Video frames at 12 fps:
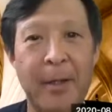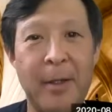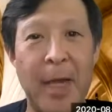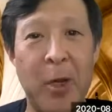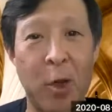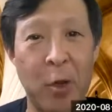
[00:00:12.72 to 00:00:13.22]

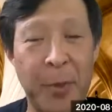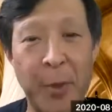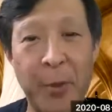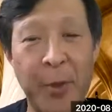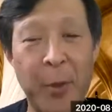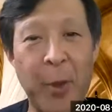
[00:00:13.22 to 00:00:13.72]
I hope you're
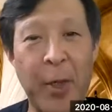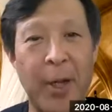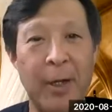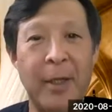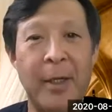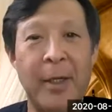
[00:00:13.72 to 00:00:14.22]
doing
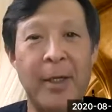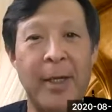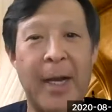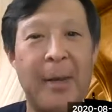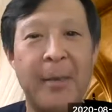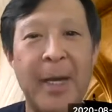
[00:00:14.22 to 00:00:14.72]
well.
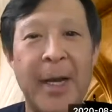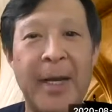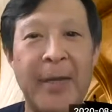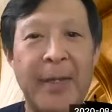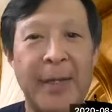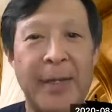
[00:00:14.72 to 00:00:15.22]

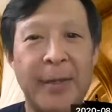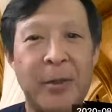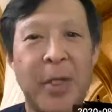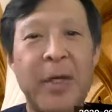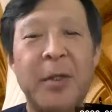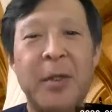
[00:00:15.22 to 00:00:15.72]
I
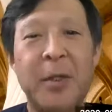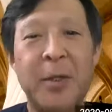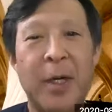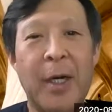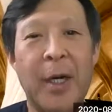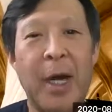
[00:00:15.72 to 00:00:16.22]
try
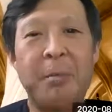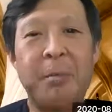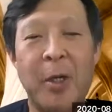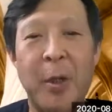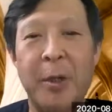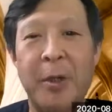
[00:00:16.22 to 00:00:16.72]
to
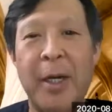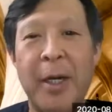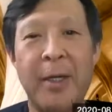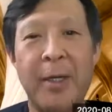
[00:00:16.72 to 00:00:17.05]
upload